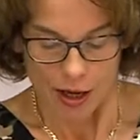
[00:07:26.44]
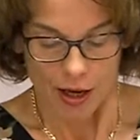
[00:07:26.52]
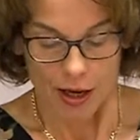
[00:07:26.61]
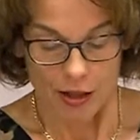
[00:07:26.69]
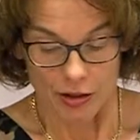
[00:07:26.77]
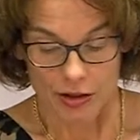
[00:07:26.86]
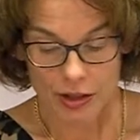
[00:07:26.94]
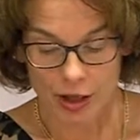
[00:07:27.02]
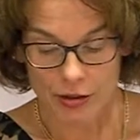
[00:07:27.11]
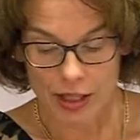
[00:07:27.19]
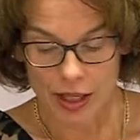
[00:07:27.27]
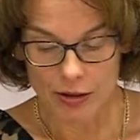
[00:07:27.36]
I just
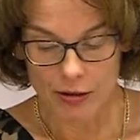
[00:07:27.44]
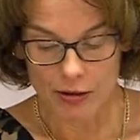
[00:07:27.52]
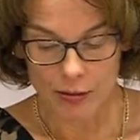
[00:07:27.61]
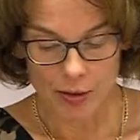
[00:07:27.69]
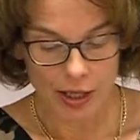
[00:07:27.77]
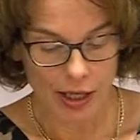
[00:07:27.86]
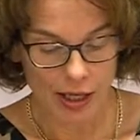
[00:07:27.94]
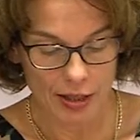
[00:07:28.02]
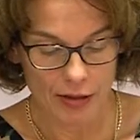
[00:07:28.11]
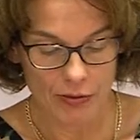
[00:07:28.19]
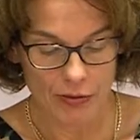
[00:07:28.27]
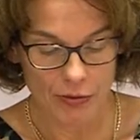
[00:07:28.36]
know that when I
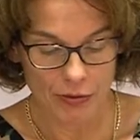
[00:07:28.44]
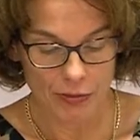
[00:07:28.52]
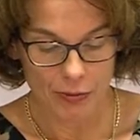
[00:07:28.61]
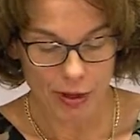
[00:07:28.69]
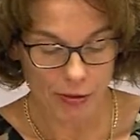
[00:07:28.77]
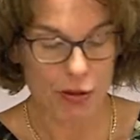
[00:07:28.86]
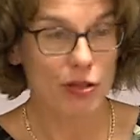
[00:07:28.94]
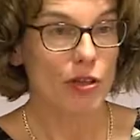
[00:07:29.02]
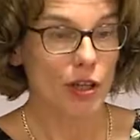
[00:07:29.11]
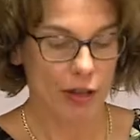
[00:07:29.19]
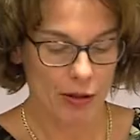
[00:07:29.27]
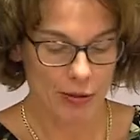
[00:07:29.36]
had my first
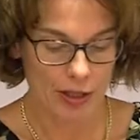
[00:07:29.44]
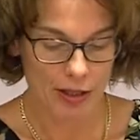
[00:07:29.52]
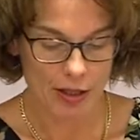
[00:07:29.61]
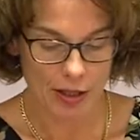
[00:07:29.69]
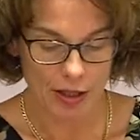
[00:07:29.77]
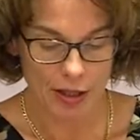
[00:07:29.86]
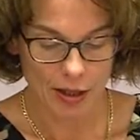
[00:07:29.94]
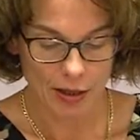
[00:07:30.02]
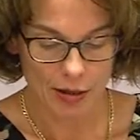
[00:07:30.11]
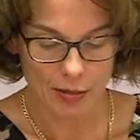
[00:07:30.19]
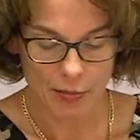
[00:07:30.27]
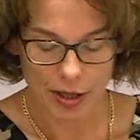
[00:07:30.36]
talk with
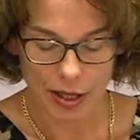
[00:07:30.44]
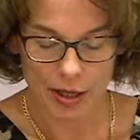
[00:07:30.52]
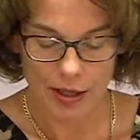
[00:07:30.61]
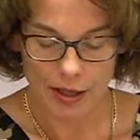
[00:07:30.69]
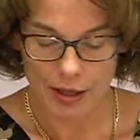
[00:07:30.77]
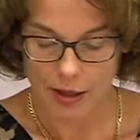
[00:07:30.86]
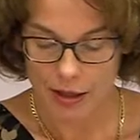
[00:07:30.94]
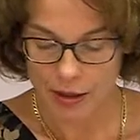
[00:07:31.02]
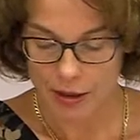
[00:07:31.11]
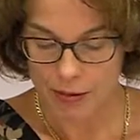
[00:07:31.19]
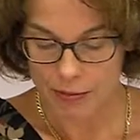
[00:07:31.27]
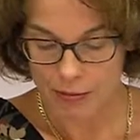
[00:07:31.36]

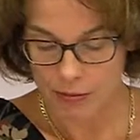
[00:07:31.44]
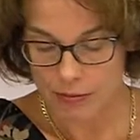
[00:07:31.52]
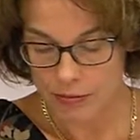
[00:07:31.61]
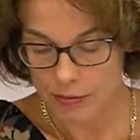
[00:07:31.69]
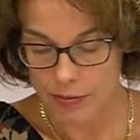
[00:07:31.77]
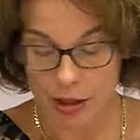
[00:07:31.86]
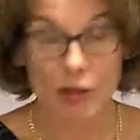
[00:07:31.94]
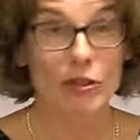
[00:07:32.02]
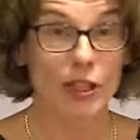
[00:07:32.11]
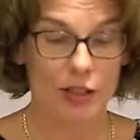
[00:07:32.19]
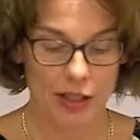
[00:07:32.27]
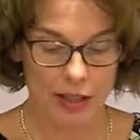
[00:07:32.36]
my
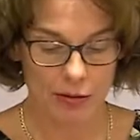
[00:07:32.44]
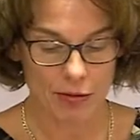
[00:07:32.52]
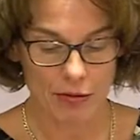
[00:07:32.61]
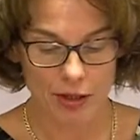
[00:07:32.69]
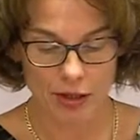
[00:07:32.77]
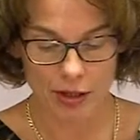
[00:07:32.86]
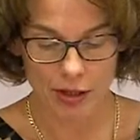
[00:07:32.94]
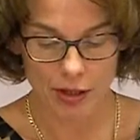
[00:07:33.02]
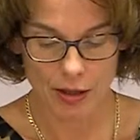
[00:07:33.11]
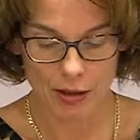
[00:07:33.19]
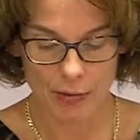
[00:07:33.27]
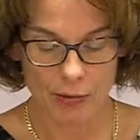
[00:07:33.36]
contact there, who's
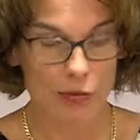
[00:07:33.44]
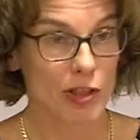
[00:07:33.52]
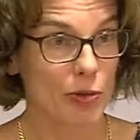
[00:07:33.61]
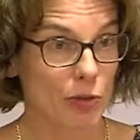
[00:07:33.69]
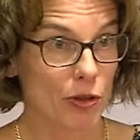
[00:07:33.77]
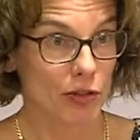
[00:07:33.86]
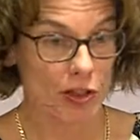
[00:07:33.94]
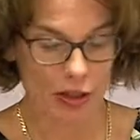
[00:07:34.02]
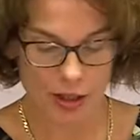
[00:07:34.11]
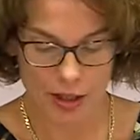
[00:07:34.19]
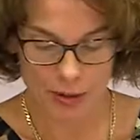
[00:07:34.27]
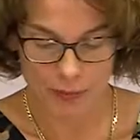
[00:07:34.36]
Professor Bert
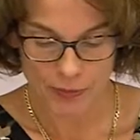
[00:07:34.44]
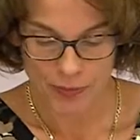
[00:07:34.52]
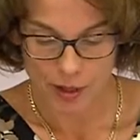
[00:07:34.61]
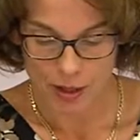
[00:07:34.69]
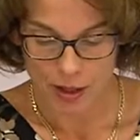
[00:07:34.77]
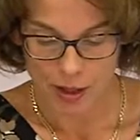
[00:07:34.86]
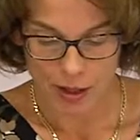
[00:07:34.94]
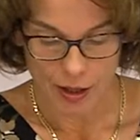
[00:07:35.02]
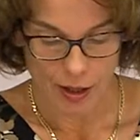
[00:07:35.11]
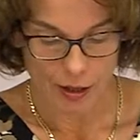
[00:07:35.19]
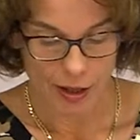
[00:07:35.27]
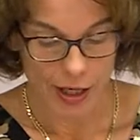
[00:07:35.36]
Vysotsky,
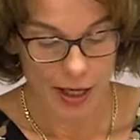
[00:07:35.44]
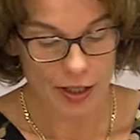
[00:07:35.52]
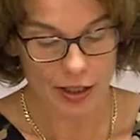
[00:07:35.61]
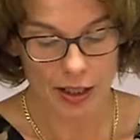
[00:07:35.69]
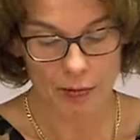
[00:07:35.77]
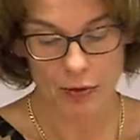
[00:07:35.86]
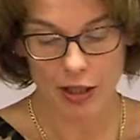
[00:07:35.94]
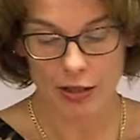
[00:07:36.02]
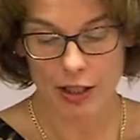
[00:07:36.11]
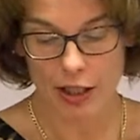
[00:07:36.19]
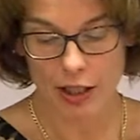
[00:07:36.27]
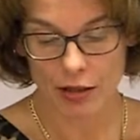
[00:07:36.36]
I asked him whether
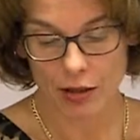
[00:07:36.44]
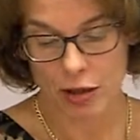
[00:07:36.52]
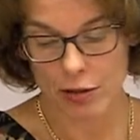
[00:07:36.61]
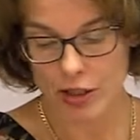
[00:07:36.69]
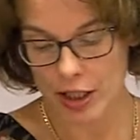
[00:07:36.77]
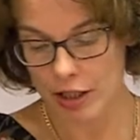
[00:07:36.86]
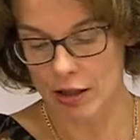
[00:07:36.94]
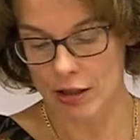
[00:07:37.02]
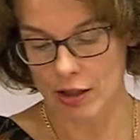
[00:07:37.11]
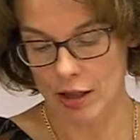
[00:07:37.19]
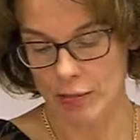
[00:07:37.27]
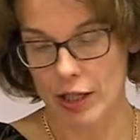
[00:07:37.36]
he knew a
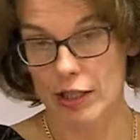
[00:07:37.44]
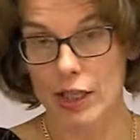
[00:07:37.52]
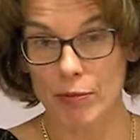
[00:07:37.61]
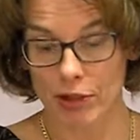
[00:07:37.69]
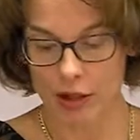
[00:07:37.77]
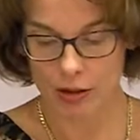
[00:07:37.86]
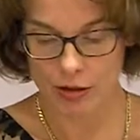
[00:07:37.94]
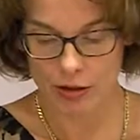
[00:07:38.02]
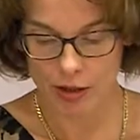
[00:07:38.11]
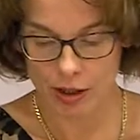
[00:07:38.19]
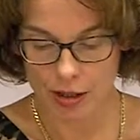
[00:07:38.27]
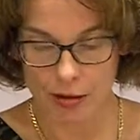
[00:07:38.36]
synagogue in my neighborhood.
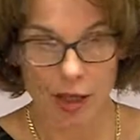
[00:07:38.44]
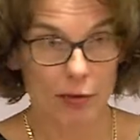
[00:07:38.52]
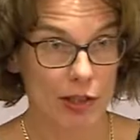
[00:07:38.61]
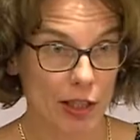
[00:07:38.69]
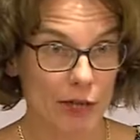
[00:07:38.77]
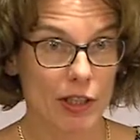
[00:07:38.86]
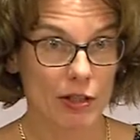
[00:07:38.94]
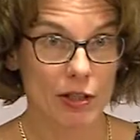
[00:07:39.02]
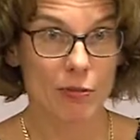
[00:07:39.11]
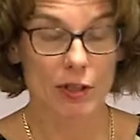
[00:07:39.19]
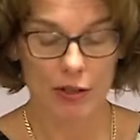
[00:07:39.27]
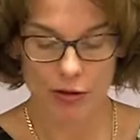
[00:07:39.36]
I was living in
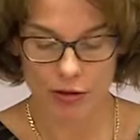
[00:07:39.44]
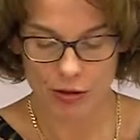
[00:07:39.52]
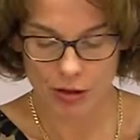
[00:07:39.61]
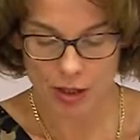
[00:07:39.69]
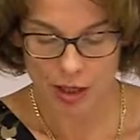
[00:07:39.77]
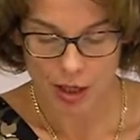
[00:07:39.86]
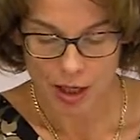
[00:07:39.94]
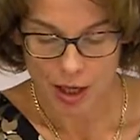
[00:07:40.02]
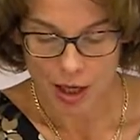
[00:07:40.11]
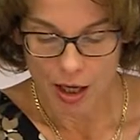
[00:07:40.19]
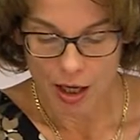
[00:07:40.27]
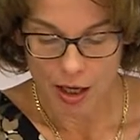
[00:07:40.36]
Summit, New Jersey,
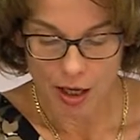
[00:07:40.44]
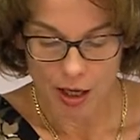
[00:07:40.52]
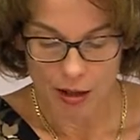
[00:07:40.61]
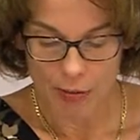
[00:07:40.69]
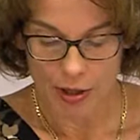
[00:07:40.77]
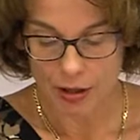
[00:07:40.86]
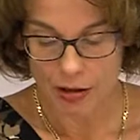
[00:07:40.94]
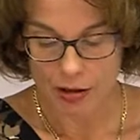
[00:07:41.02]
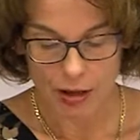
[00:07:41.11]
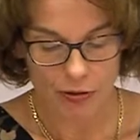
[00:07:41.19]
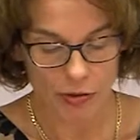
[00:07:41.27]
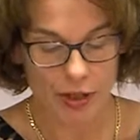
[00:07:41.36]
where I could
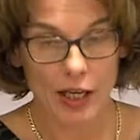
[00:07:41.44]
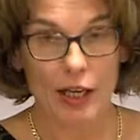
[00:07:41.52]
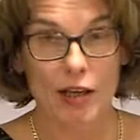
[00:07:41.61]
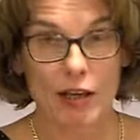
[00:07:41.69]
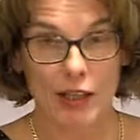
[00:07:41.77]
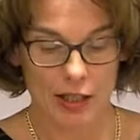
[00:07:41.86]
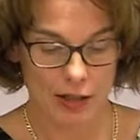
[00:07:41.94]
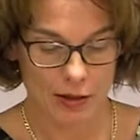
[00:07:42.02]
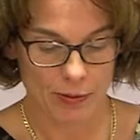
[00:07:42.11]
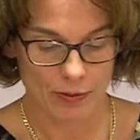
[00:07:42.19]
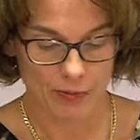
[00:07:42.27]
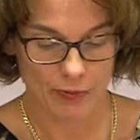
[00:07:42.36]
go for the high holidays.